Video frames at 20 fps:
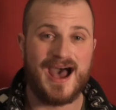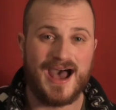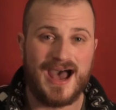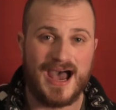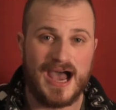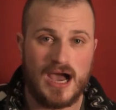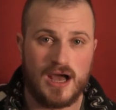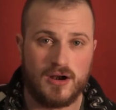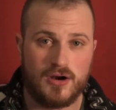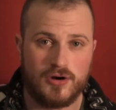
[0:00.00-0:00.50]

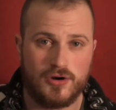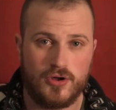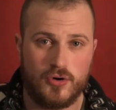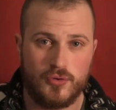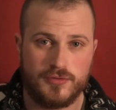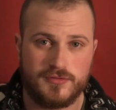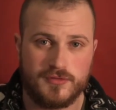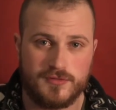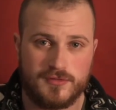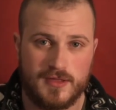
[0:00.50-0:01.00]
I don't know
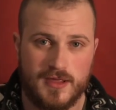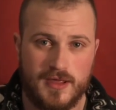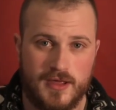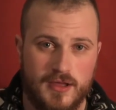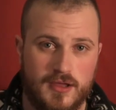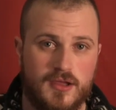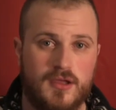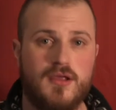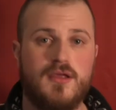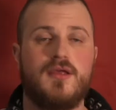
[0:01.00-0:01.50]
what to
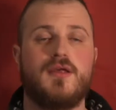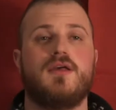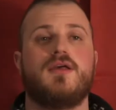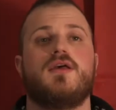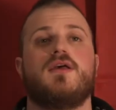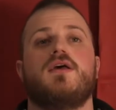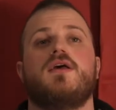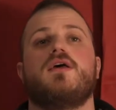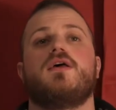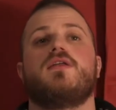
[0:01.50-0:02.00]
say.
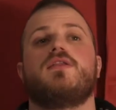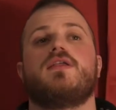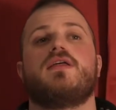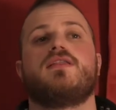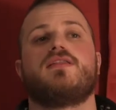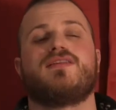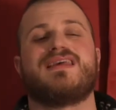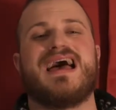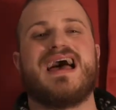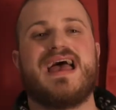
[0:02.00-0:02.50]

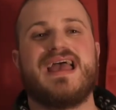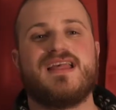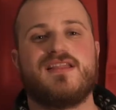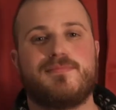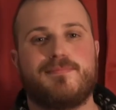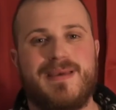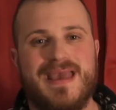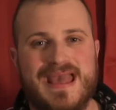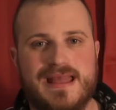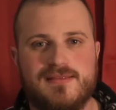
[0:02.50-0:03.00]
This guy's
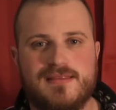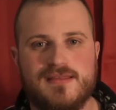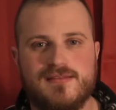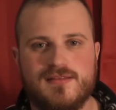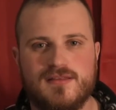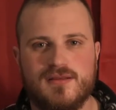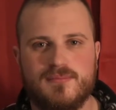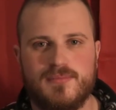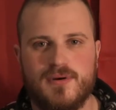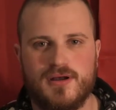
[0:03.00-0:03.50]
panties
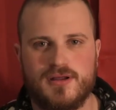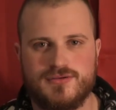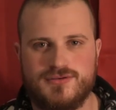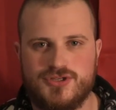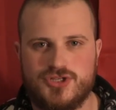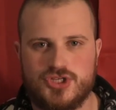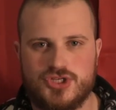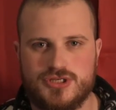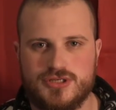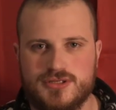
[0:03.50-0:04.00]
in a
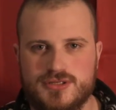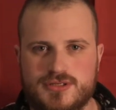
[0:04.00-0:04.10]
bunch